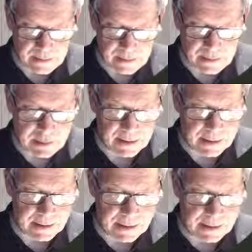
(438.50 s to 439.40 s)
That's
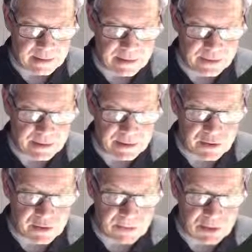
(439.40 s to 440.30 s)
the address,
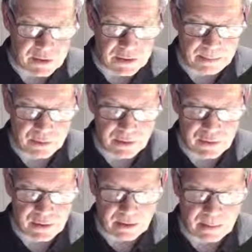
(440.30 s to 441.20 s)
Chat Marketing Pro
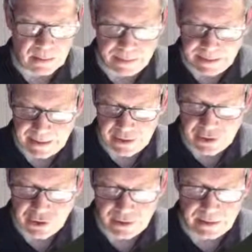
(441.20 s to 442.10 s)
sample
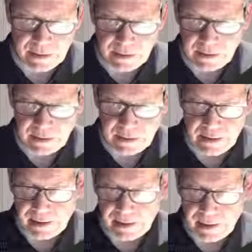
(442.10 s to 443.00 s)
page,
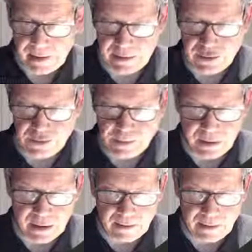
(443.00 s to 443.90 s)
and it should
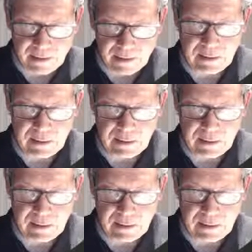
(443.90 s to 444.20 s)
bring up